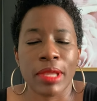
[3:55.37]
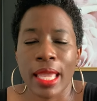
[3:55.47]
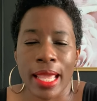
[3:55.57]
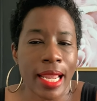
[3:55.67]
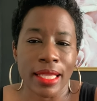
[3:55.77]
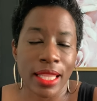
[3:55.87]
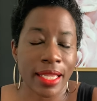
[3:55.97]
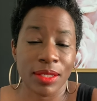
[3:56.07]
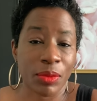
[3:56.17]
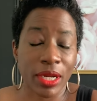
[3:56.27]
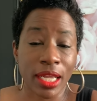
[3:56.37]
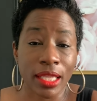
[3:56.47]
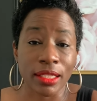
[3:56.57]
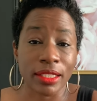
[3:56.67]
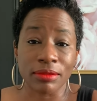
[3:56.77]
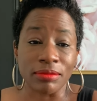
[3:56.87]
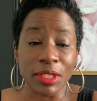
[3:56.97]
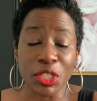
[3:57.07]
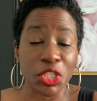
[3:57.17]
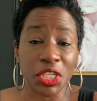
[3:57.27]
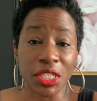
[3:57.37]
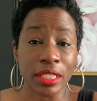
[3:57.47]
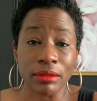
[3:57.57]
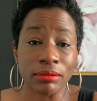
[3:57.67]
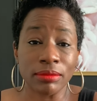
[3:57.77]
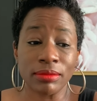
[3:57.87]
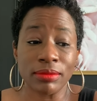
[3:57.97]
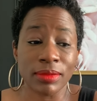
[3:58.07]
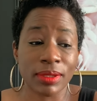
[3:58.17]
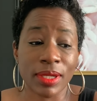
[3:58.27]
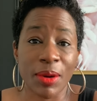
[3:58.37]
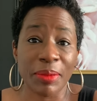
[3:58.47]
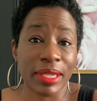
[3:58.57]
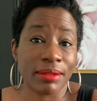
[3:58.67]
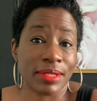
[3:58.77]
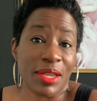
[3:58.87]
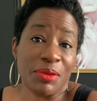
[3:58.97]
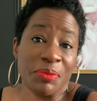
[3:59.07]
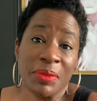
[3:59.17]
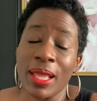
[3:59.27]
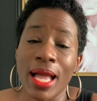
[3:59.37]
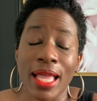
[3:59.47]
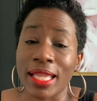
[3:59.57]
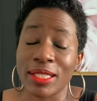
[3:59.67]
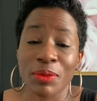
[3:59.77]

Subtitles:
And I like to wear color. It looks good on me. So I like to